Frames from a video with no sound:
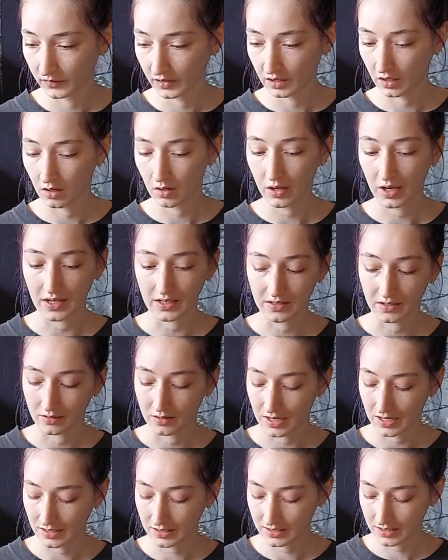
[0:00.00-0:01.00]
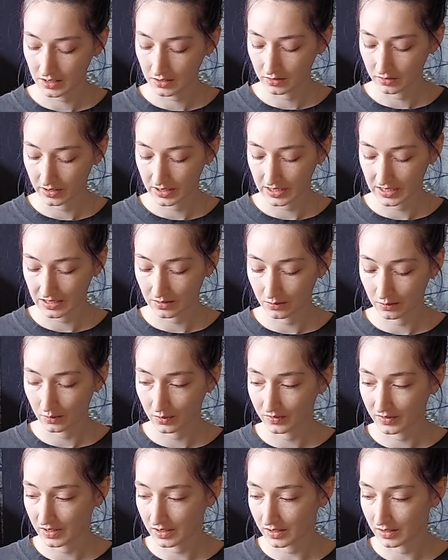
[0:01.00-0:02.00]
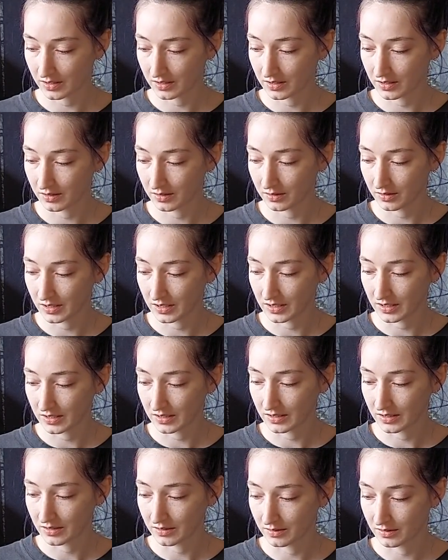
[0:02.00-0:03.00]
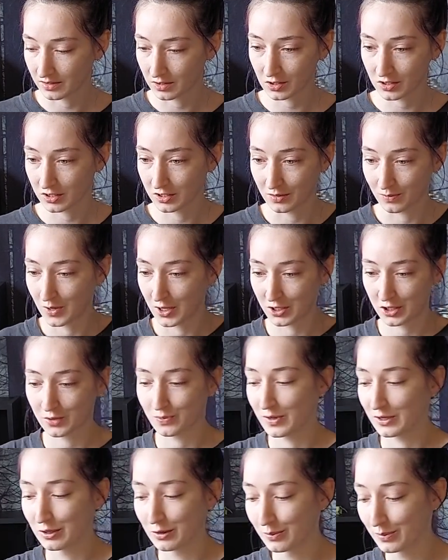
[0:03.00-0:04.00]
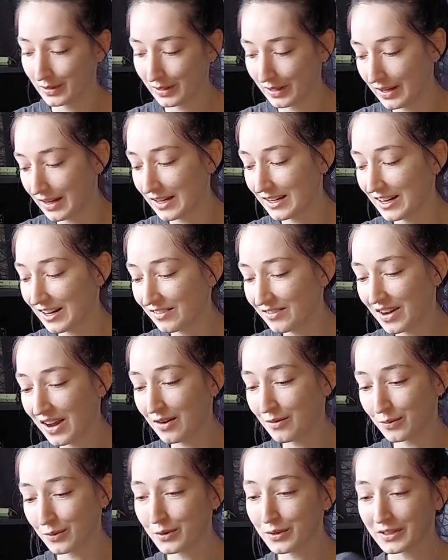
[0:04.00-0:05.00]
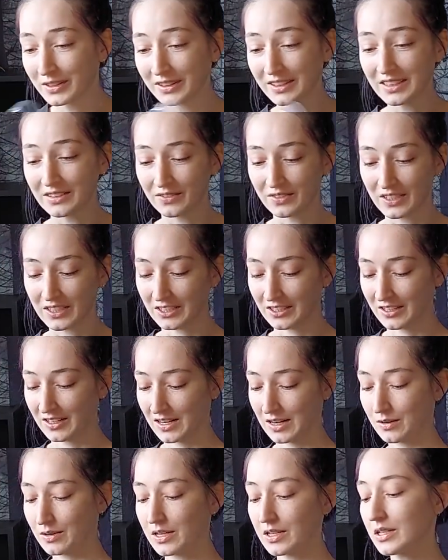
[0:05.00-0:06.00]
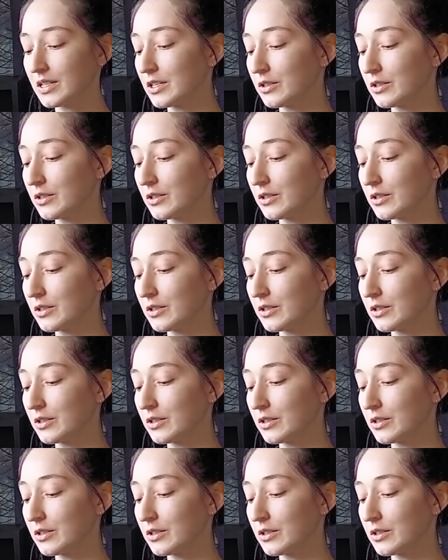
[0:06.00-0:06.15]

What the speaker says: Okay, so next ingredient we're moving on to is just the marshmallow plant. I've got root and leaf here, and I wanted to